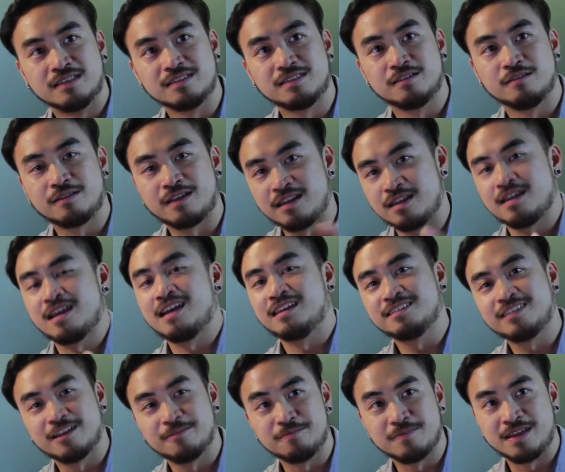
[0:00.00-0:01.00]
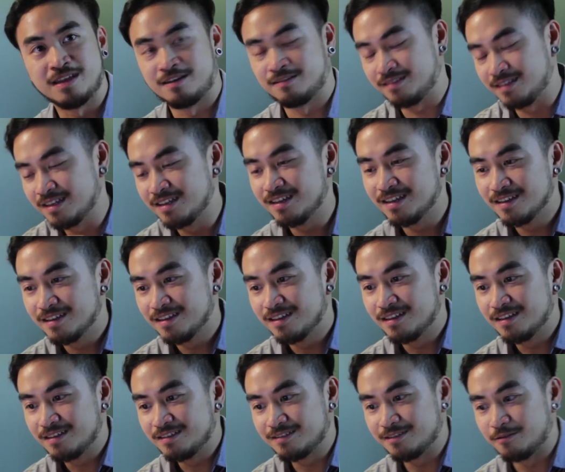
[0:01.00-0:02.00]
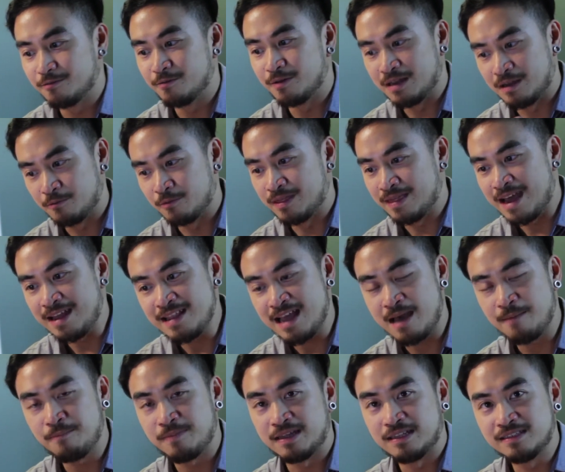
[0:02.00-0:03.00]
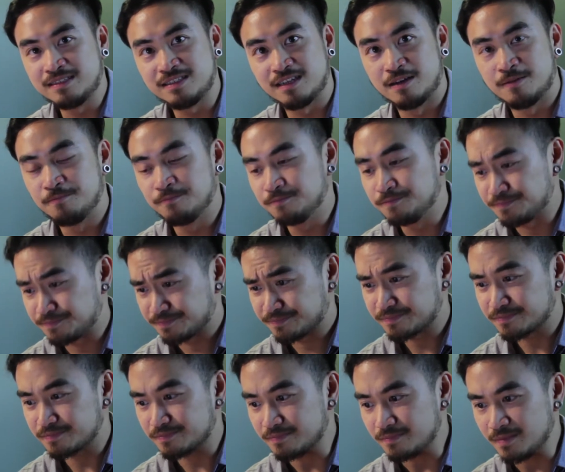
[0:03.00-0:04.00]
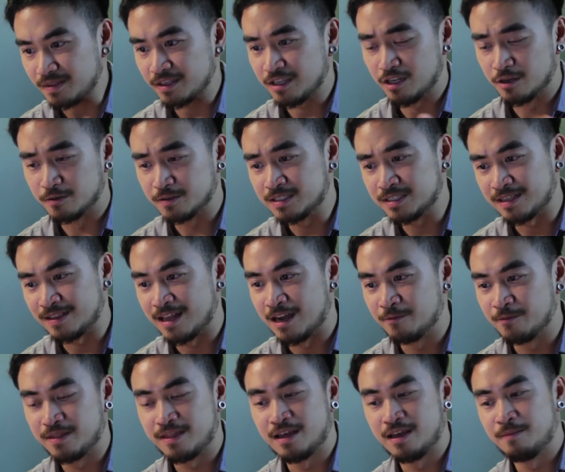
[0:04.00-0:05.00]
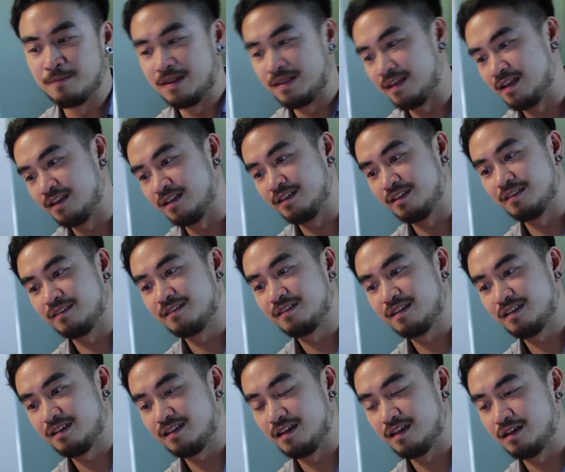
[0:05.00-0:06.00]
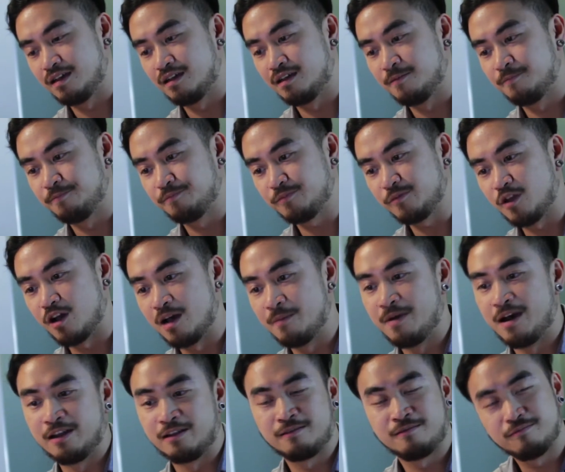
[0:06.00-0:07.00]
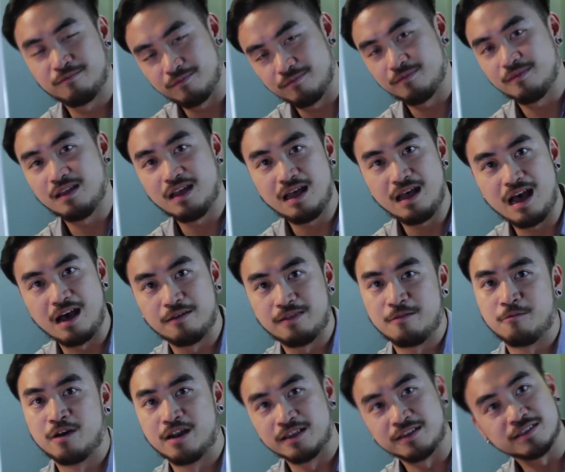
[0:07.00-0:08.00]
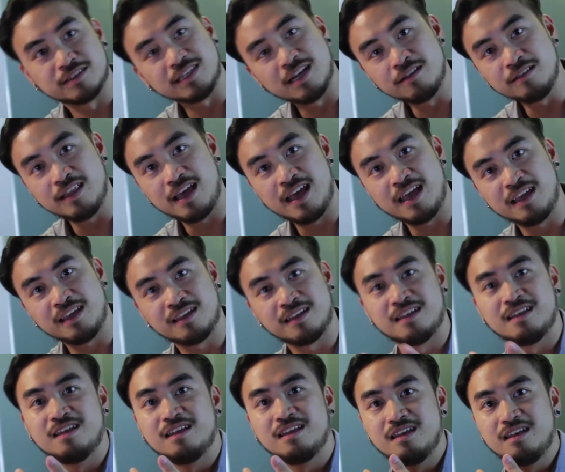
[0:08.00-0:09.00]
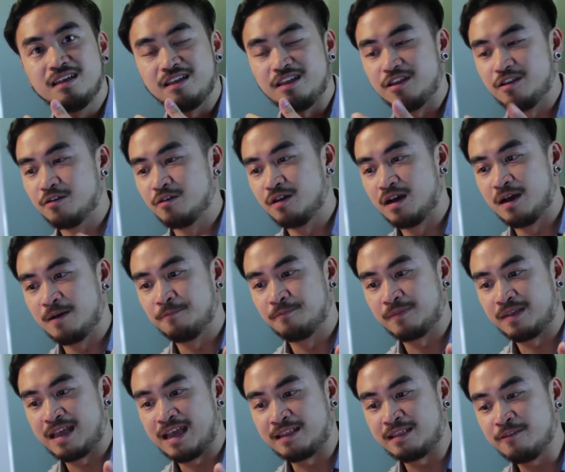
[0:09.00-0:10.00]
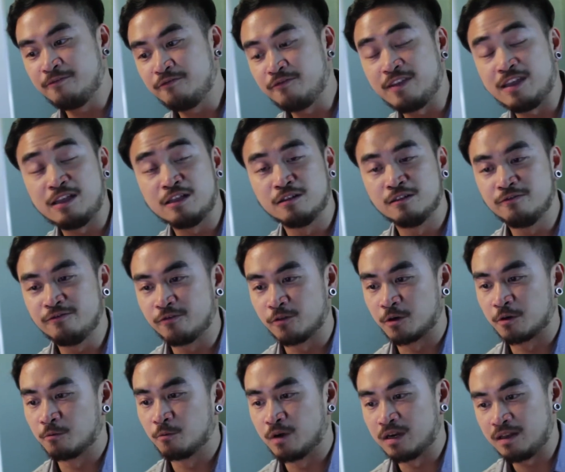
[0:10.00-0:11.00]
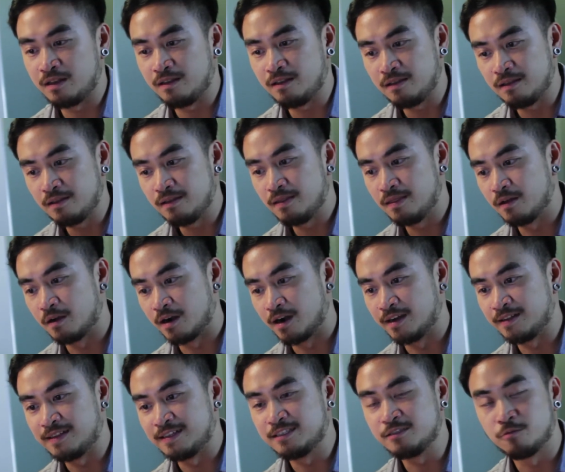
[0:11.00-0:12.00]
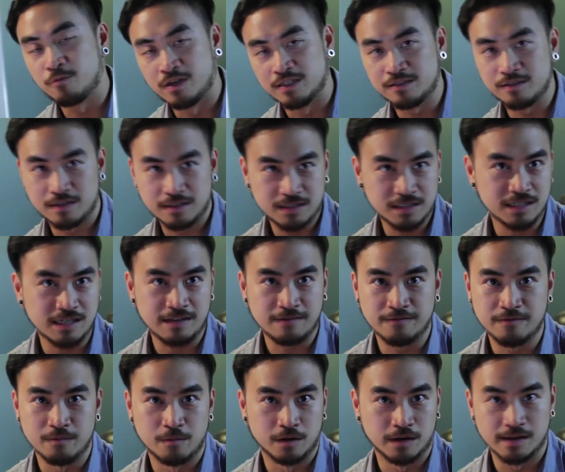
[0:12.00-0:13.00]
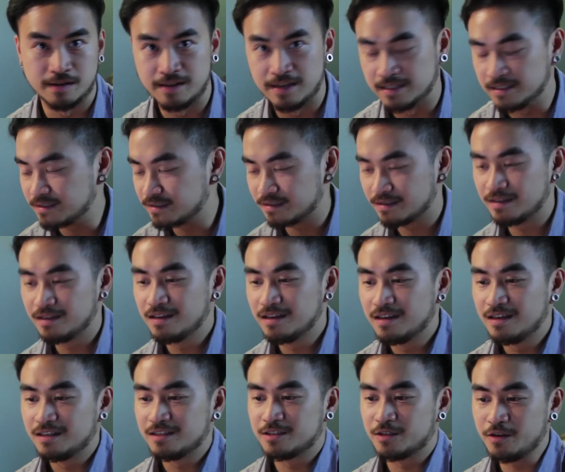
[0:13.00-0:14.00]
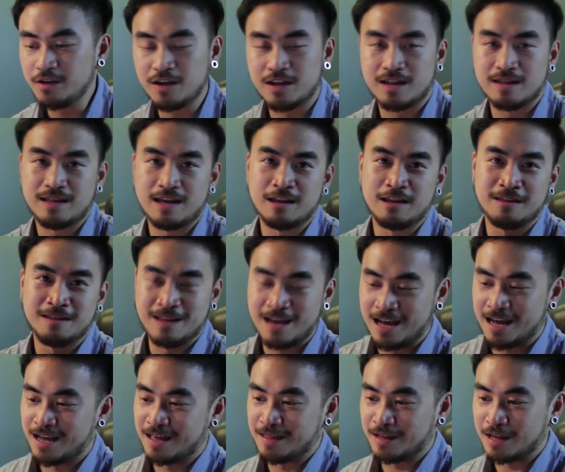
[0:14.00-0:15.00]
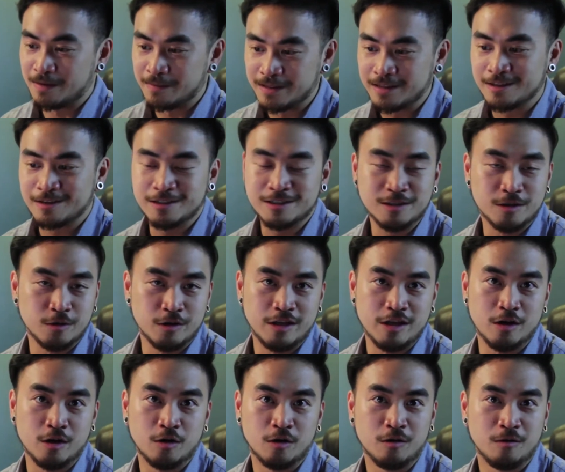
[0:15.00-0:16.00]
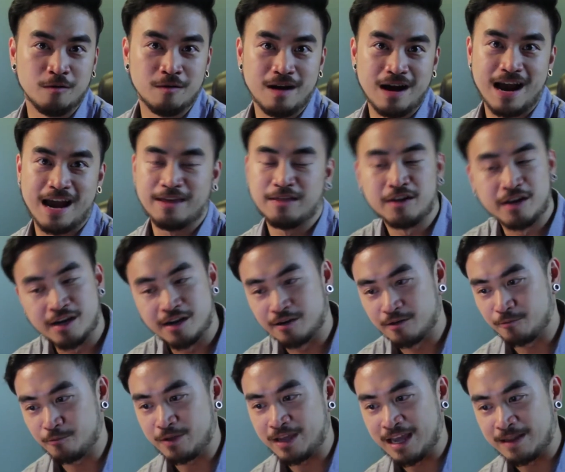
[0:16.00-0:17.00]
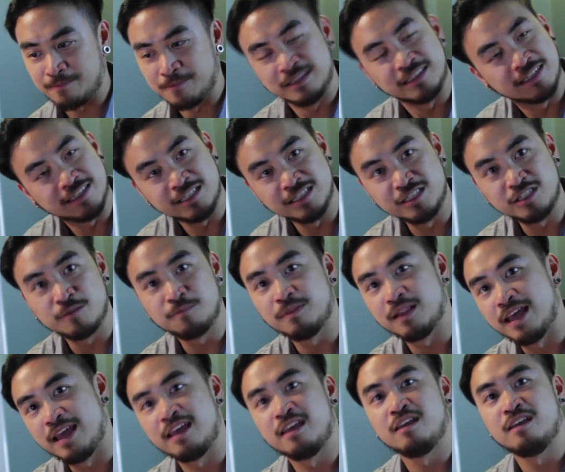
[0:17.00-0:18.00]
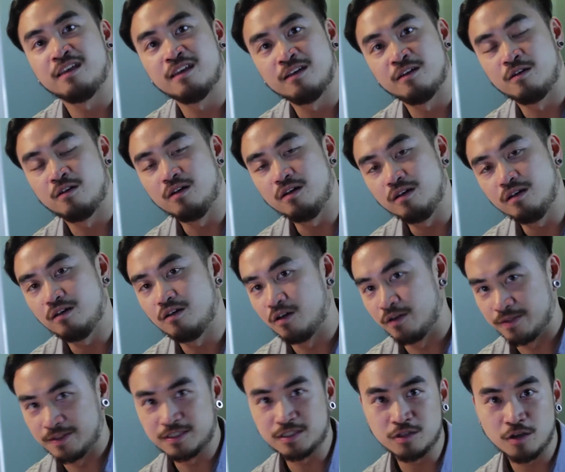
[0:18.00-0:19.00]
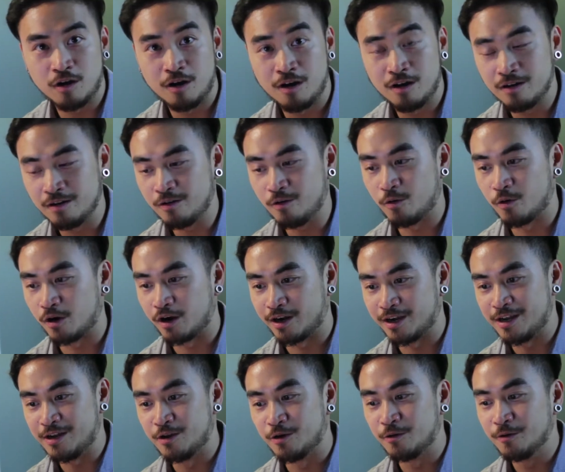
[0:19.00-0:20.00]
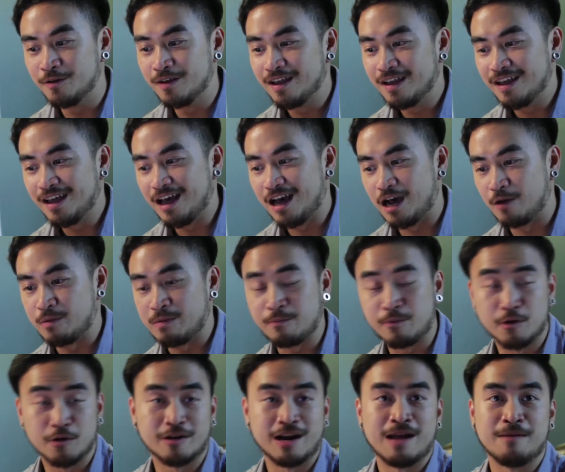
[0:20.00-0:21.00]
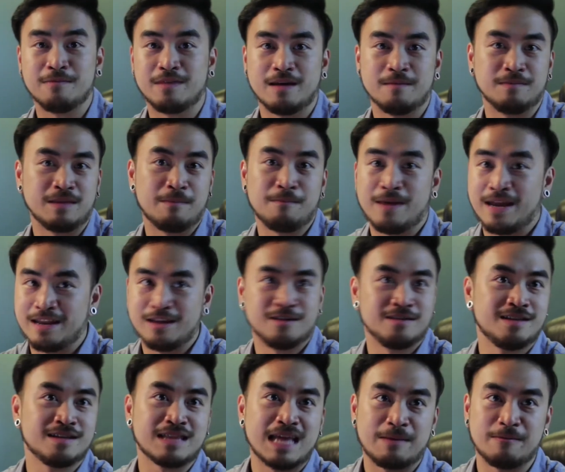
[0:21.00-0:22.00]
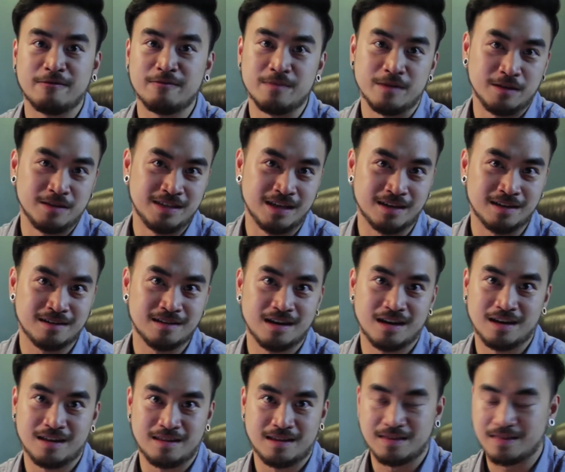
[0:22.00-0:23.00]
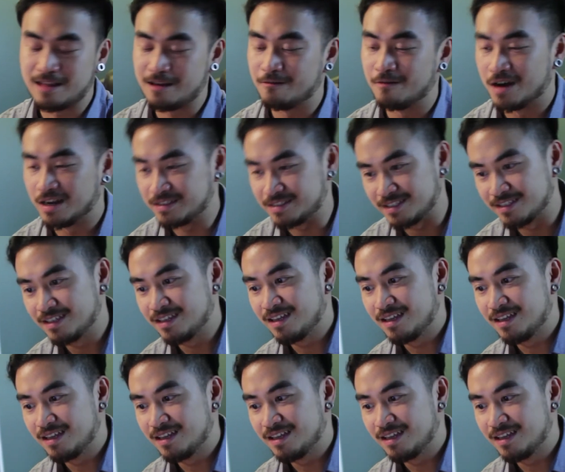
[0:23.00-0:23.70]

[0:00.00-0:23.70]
So can you guys help me out? So when, when that happens, um, you know, we sit down with them and then uh, talk about how they want it to sound like, you know, um, get the feel for what the artist wants to achieve more or less. So yeah, and then uh, they come into the studio. Either we get musicians to play on the song, or you know, uh, um, we program them depending on the type of music uh, that they want.